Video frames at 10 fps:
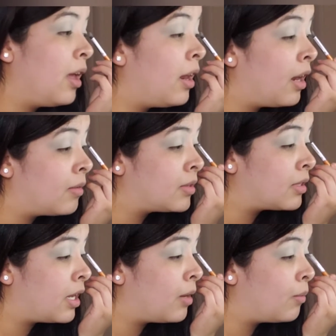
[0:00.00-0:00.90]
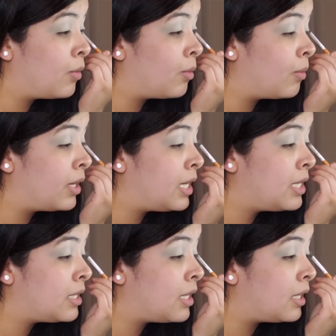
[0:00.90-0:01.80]
And I was like, "Well, what
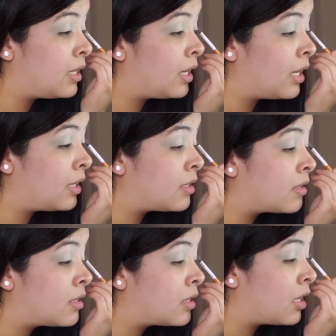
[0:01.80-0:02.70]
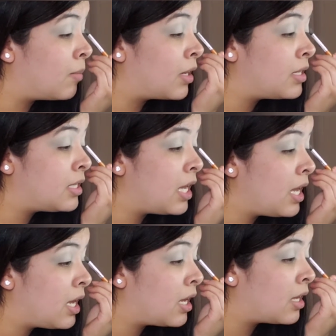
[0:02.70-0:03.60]
is it? Like, just come on and say
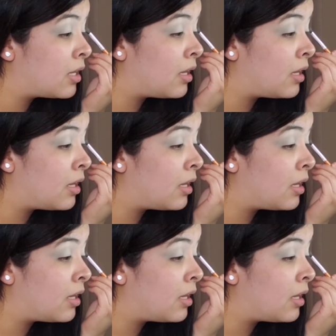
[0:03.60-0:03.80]
it.